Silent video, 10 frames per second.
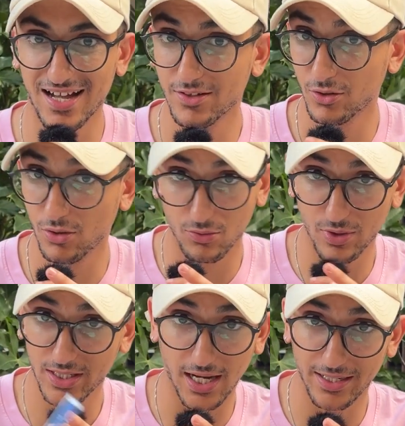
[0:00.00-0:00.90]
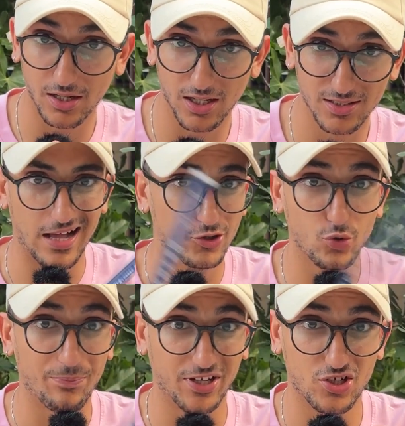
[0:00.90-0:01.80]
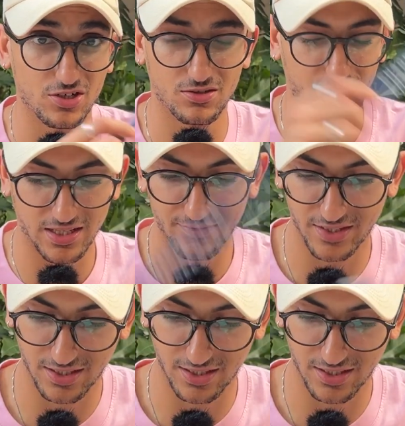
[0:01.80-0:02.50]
I don't know what I got. I'll do a picture and leave it